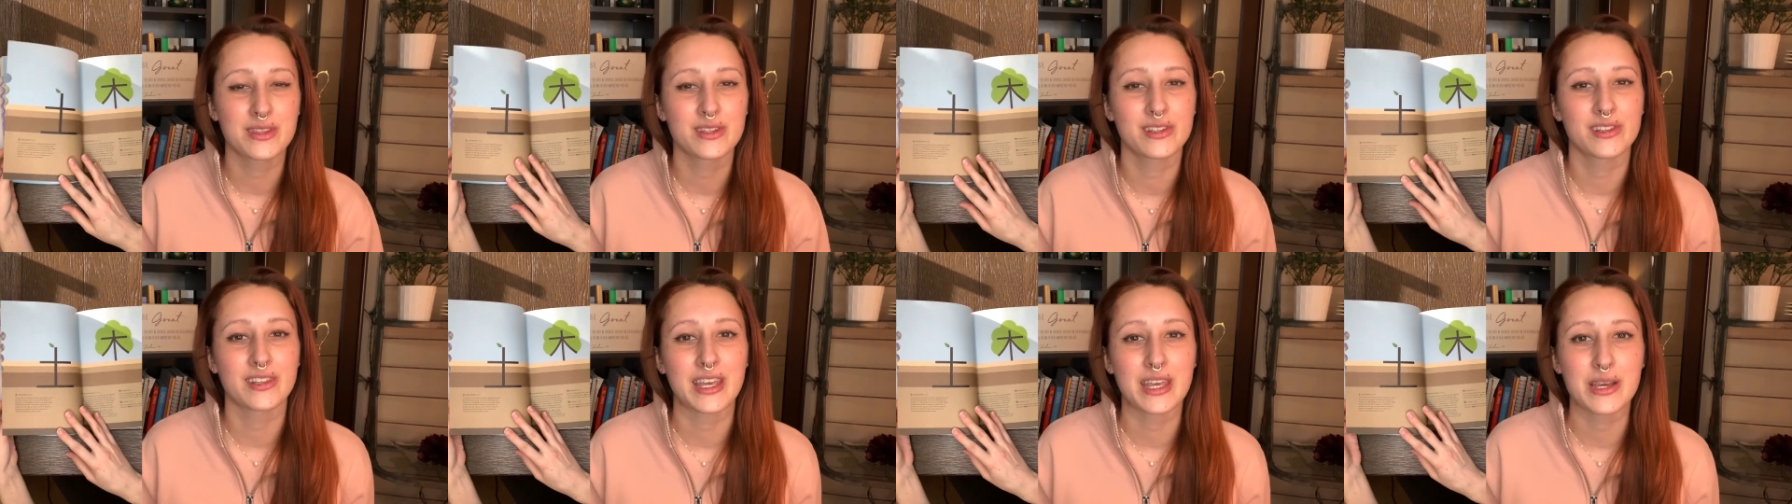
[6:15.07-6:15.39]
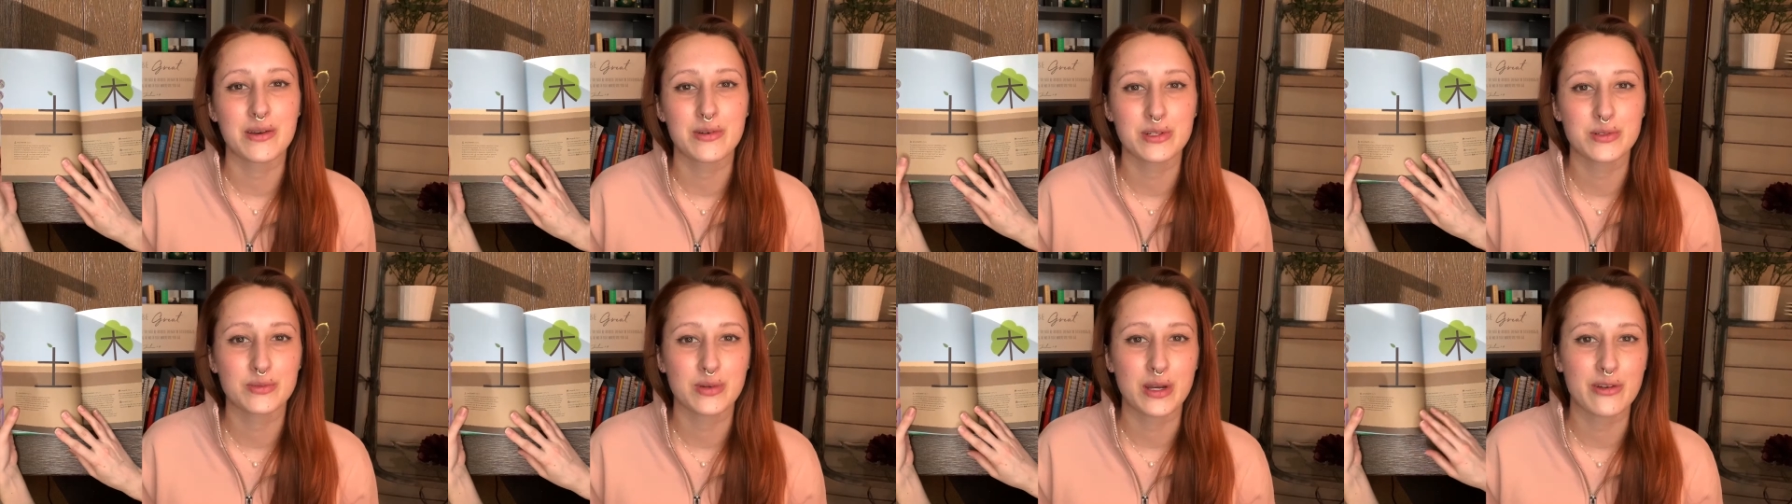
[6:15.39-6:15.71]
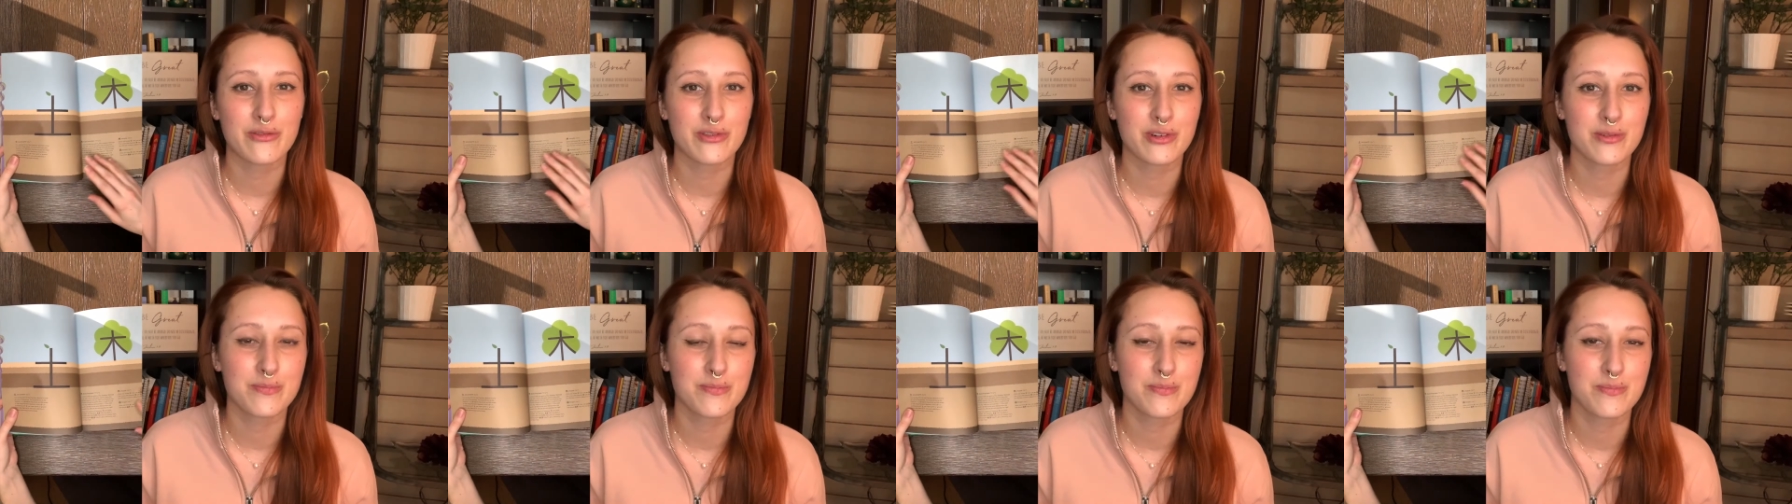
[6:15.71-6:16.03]
the language
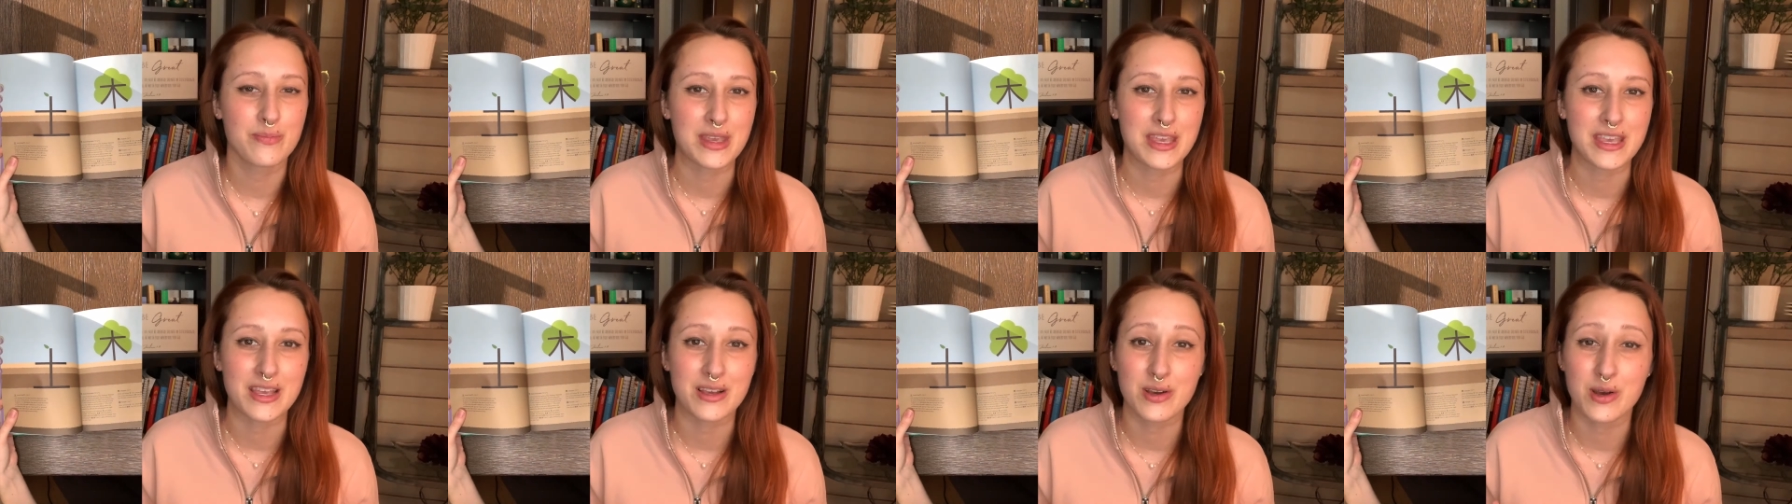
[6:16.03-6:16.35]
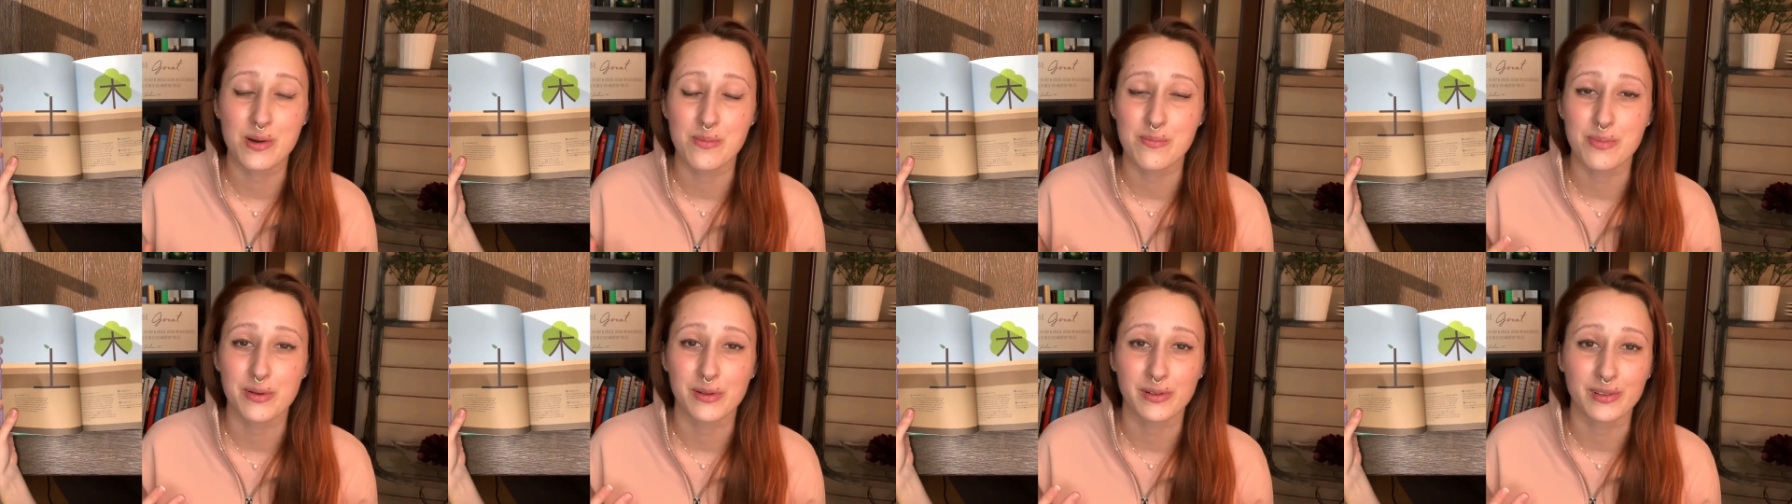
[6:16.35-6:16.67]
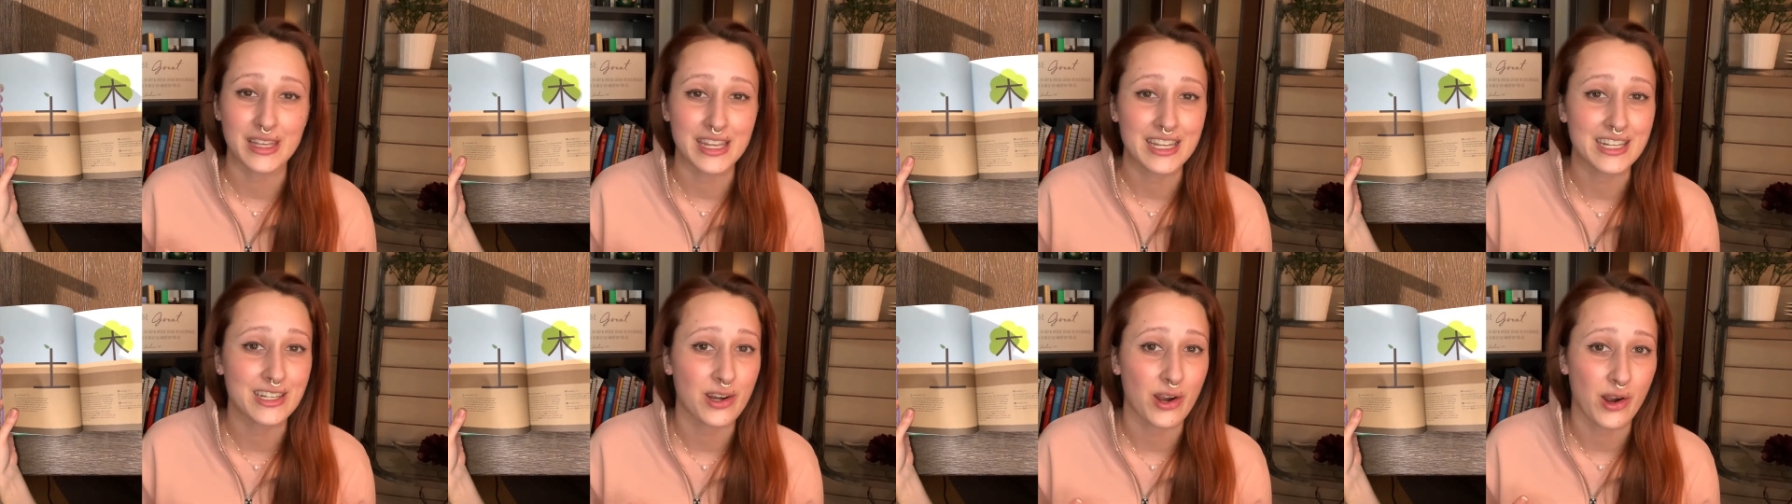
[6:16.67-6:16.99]
went from being
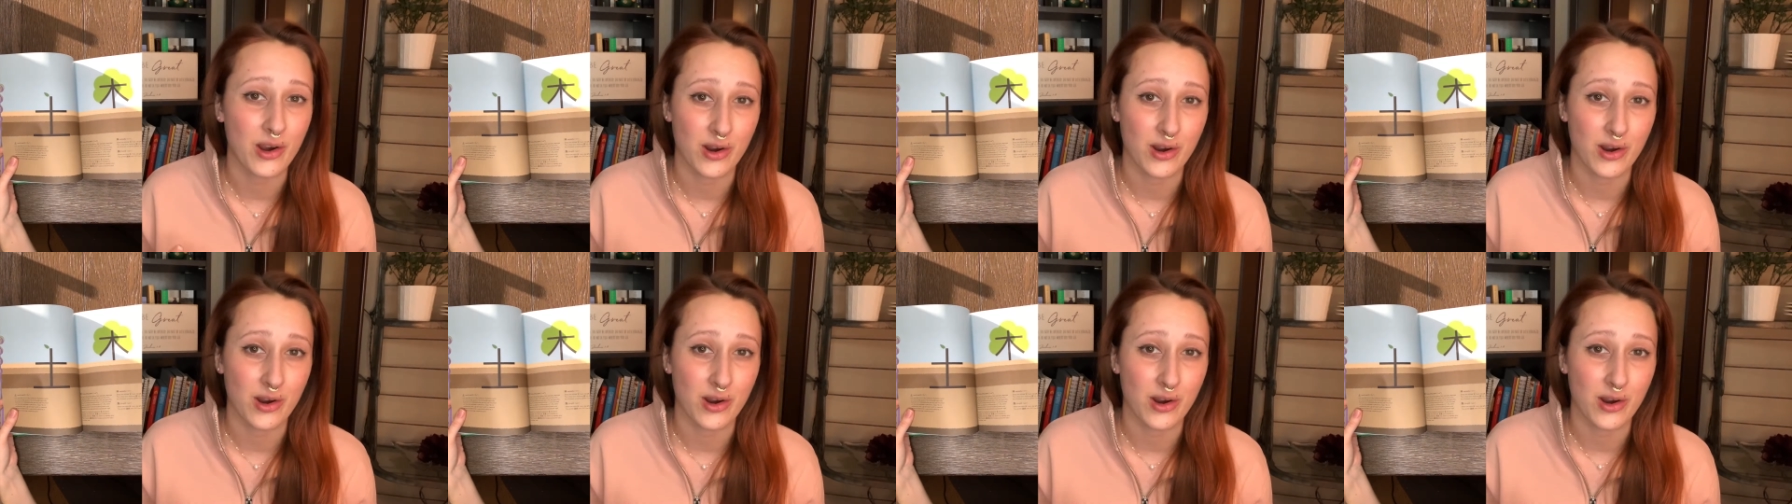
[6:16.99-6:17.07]
complete